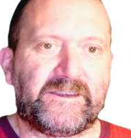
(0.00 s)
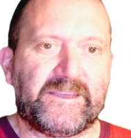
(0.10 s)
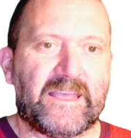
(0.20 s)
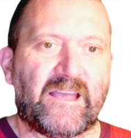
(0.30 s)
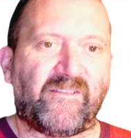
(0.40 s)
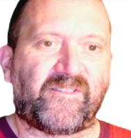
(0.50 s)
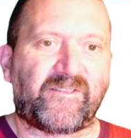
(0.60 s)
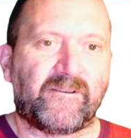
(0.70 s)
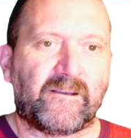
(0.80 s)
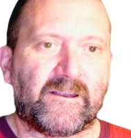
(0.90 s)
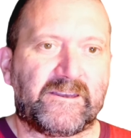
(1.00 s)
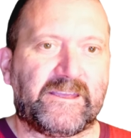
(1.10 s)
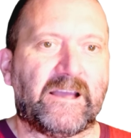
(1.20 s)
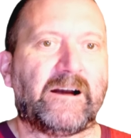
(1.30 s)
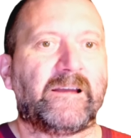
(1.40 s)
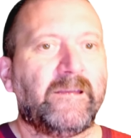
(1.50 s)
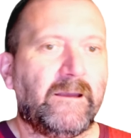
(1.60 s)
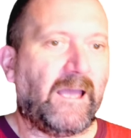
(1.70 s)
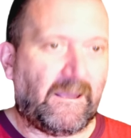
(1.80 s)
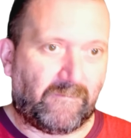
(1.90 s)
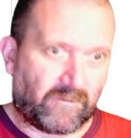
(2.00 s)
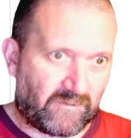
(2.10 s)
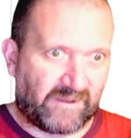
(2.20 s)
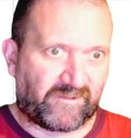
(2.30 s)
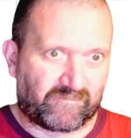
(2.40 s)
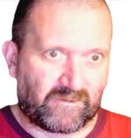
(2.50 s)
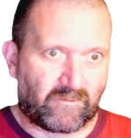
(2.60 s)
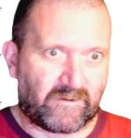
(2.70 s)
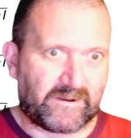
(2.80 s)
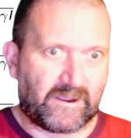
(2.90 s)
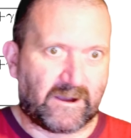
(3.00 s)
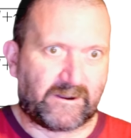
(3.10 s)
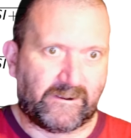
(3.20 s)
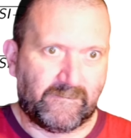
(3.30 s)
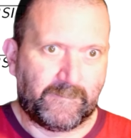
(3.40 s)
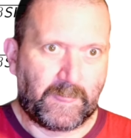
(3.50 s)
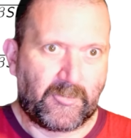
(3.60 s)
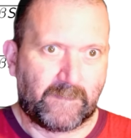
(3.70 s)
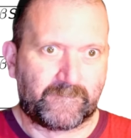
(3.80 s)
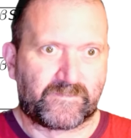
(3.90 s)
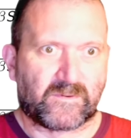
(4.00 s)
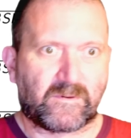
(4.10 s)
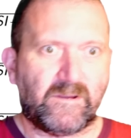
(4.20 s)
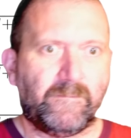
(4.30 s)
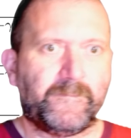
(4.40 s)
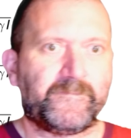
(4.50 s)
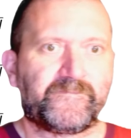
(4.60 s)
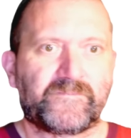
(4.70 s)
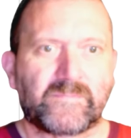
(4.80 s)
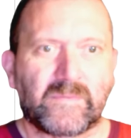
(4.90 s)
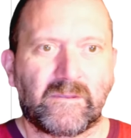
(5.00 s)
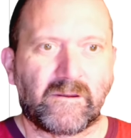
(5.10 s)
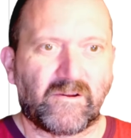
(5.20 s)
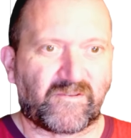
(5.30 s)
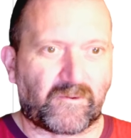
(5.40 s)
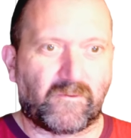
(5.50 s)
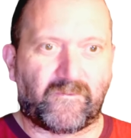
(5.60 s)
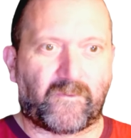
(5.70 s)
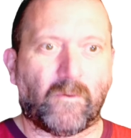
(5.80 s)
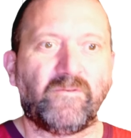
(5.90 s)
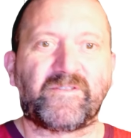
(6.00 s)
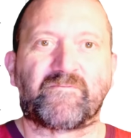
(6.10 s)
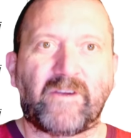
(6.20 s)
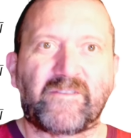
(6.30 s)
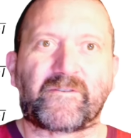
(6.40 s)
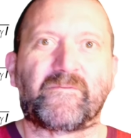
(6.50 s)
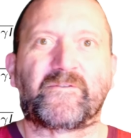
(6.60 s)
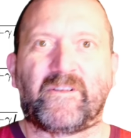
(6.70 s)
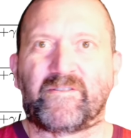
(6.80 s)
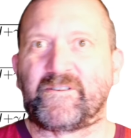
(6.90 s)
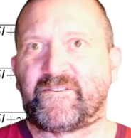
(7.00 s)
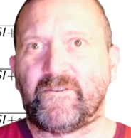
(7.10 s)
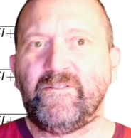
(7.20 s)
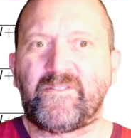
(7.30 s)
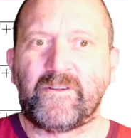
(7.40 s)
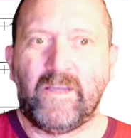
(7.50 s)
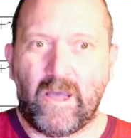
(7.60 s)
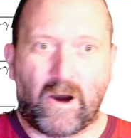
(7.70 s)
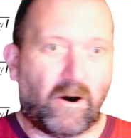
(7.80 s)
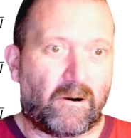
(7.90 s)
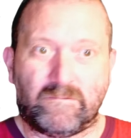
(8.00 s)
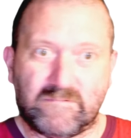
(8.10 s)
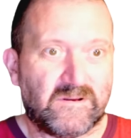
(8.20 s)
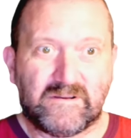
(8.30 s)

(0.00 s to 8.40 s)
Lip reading: DS, DI, and the rates we already had. Okay? So those rates of transitions are